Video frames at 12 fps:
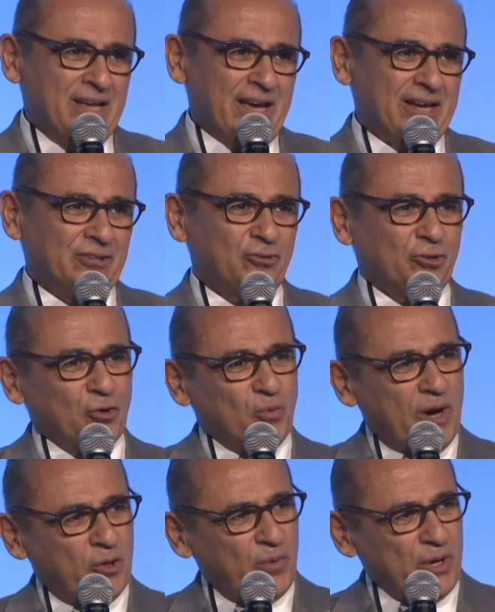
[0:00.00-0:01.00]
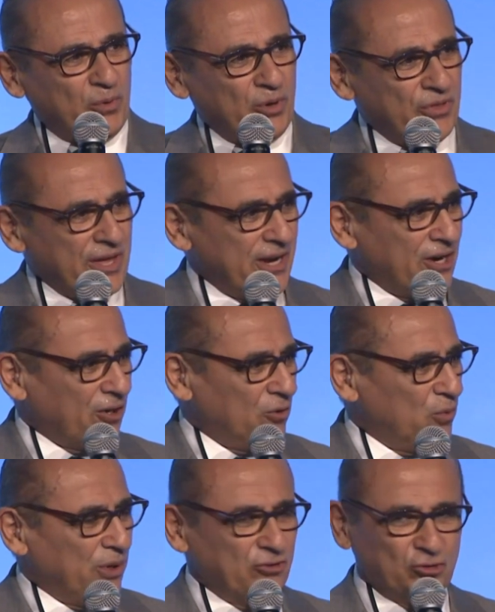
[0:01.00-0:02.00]
And so while we were there,
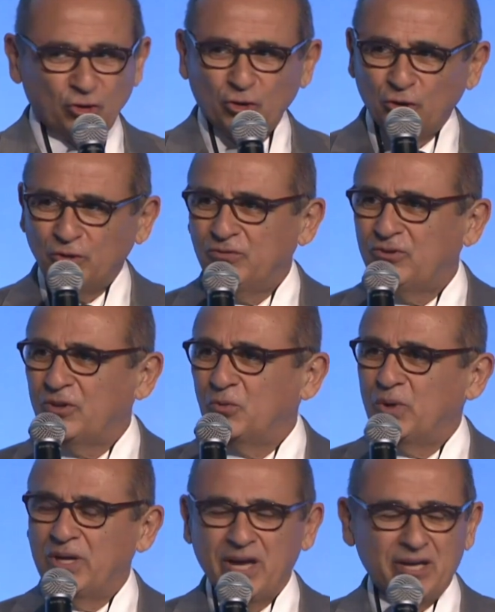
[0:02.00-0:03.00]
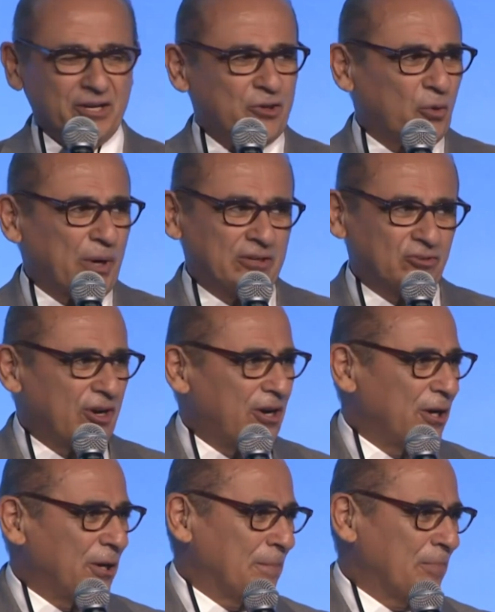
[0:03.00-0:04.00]
we served and we had a great
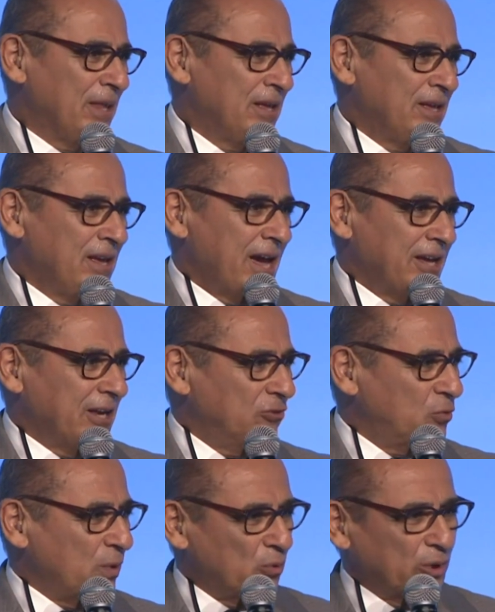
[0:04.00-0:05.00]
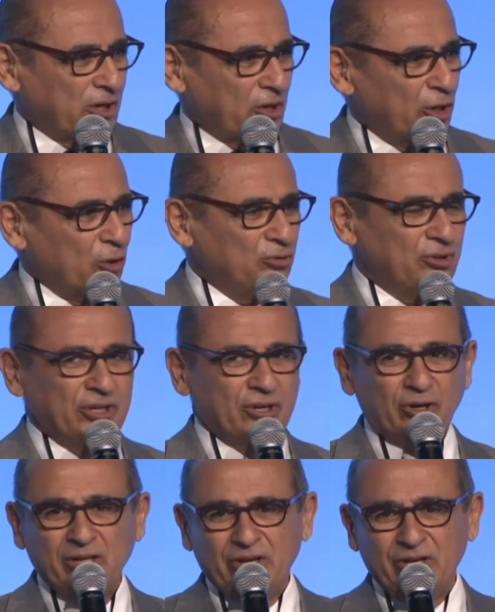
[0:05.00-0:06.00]
time. And as we were closing
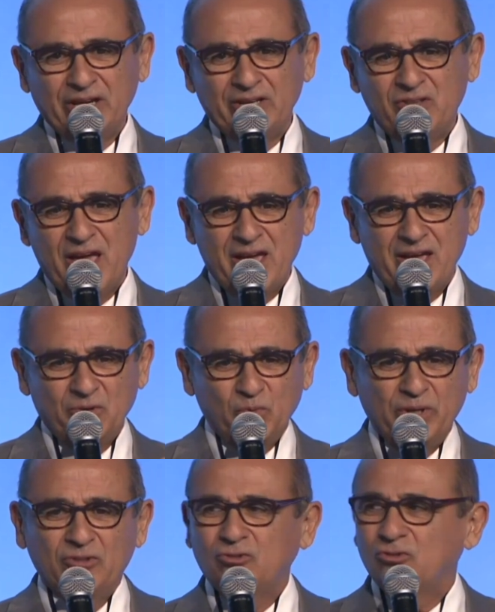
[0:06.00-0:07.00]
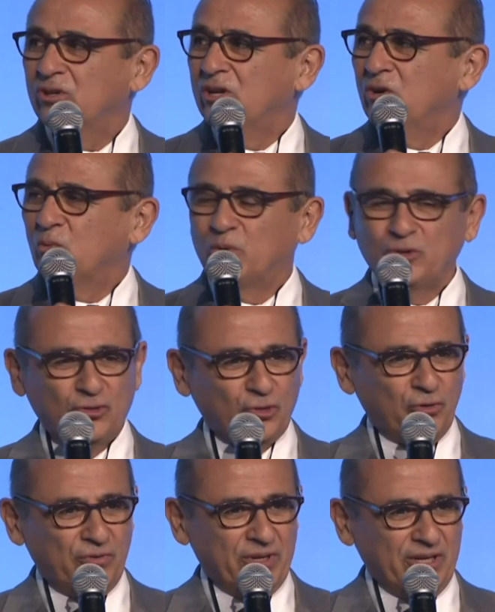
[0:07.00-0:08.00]
our clinic day and we were
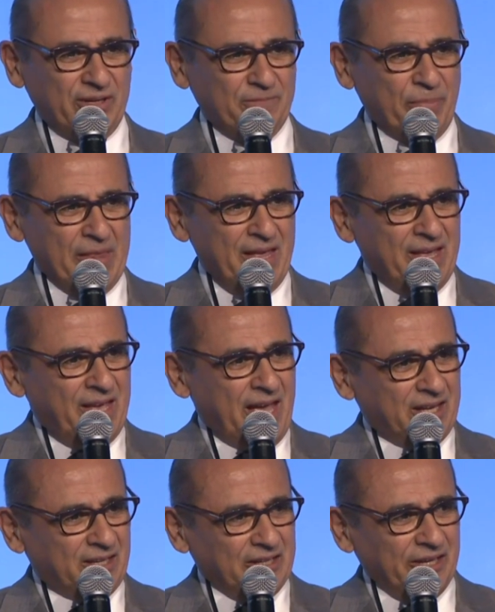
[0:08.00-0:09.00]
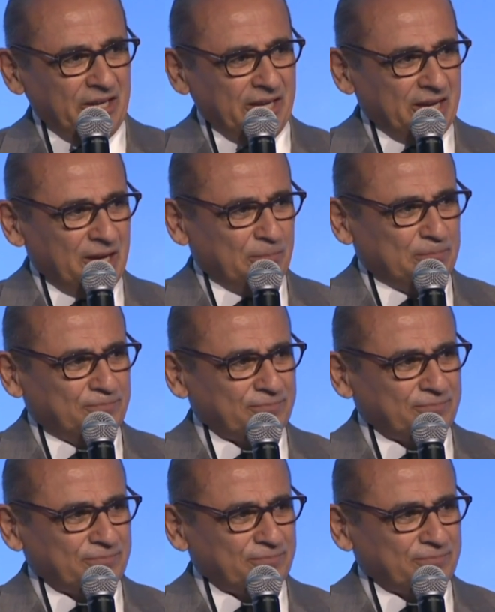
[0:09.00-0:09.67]
serving and cleaning up,